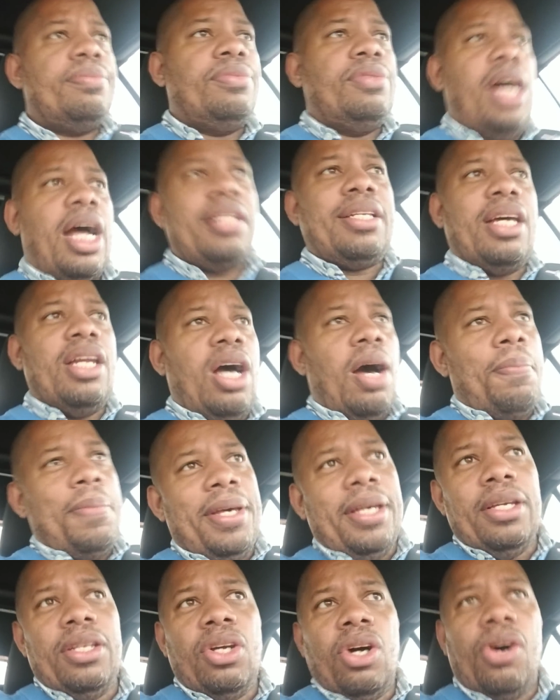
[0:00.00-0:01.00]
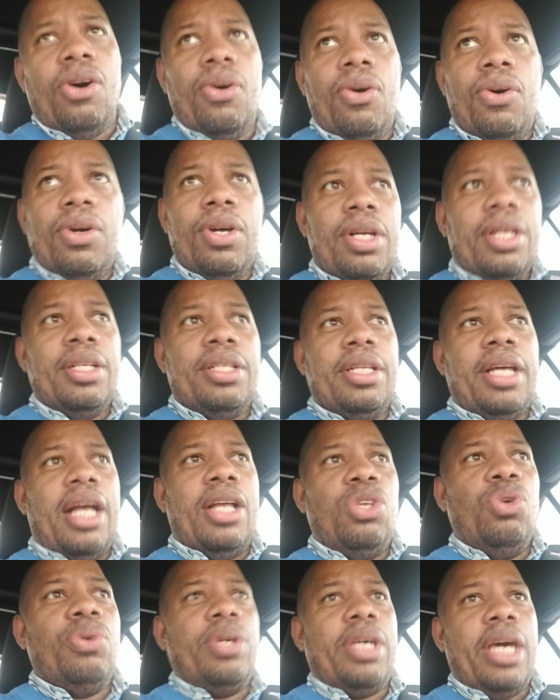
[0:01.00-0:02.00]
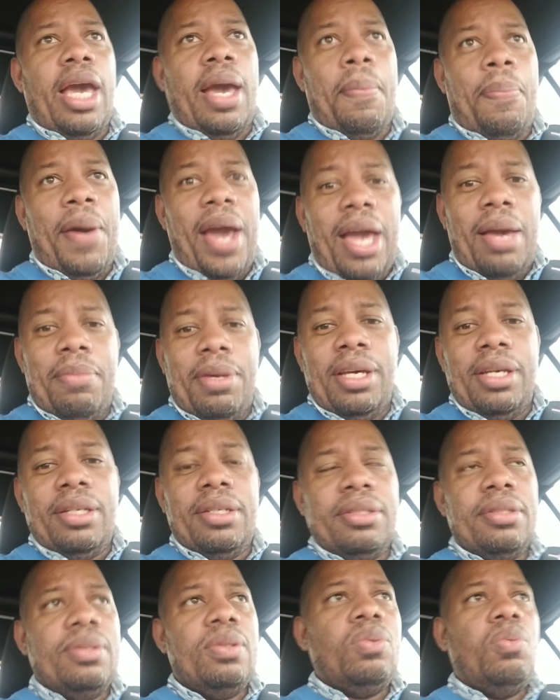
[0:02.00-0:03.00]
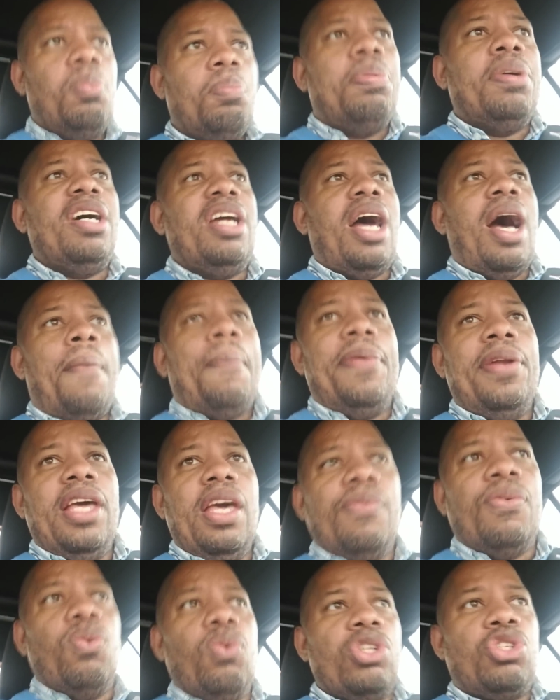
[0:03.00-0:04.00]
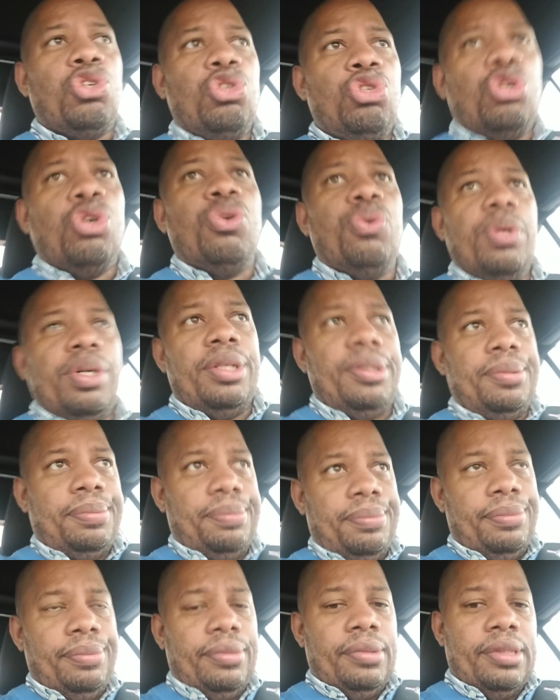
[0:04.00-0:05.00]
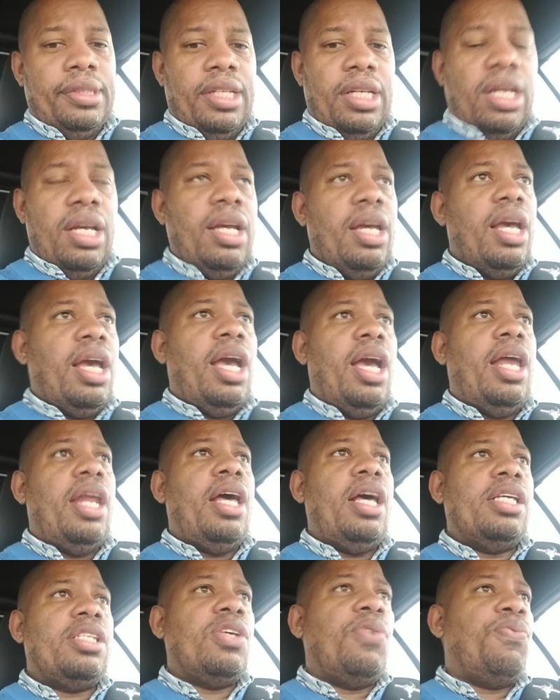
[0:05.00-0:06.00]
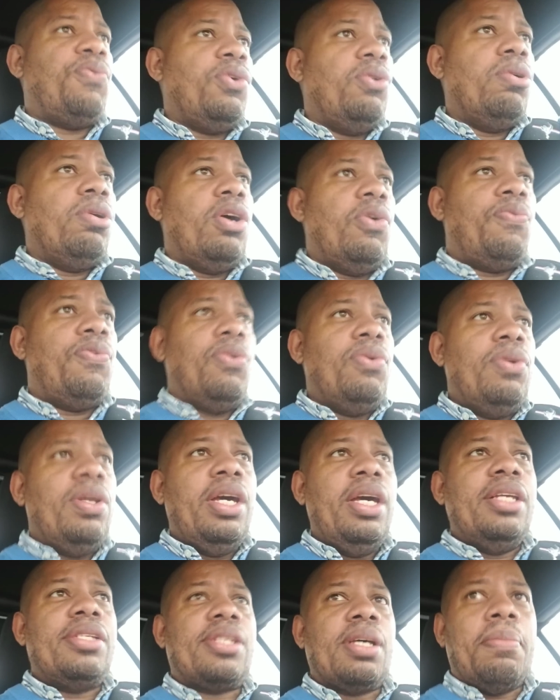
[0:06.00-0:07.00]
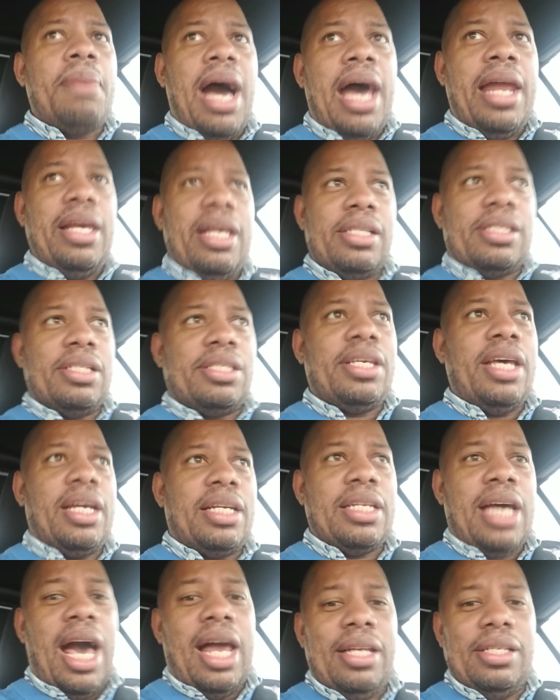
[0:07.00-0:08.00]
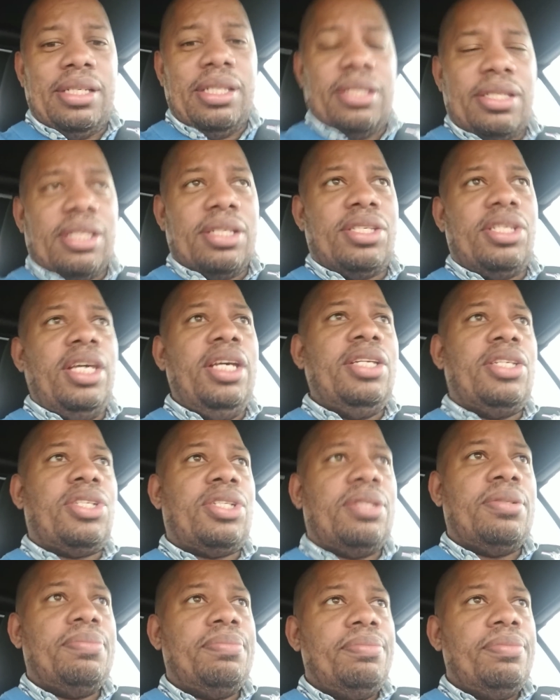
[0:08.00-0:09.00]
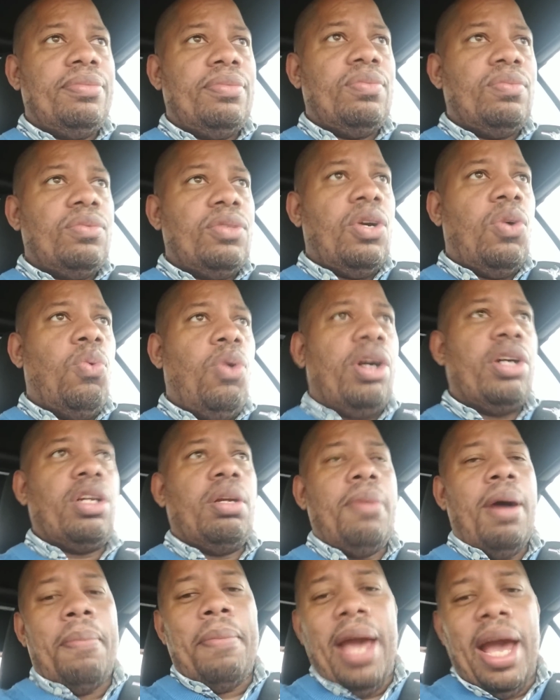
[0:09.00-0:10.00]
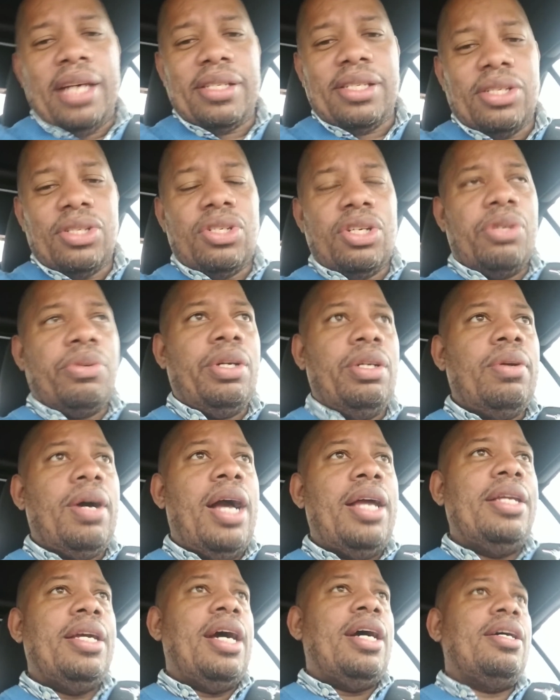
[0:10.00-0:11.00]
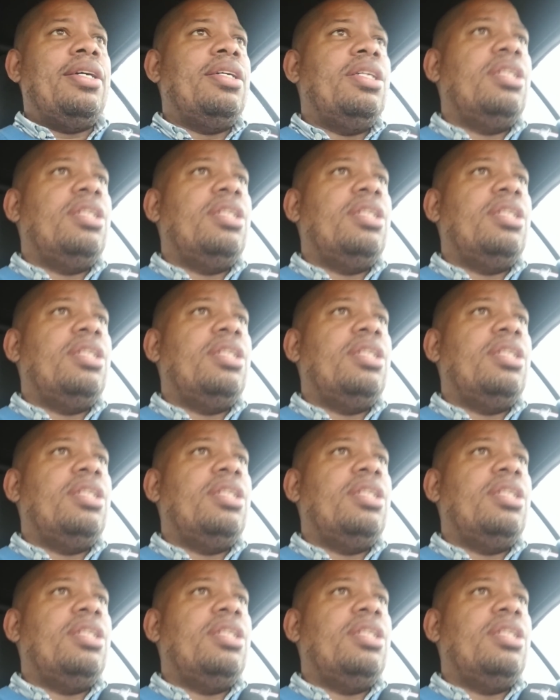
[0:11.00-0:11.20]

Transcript: Not that I mean, that you can't pay me, but I believe in what you're doing. And as if you needed somebody as a technologist to teach, I'm working on my master's degree right now.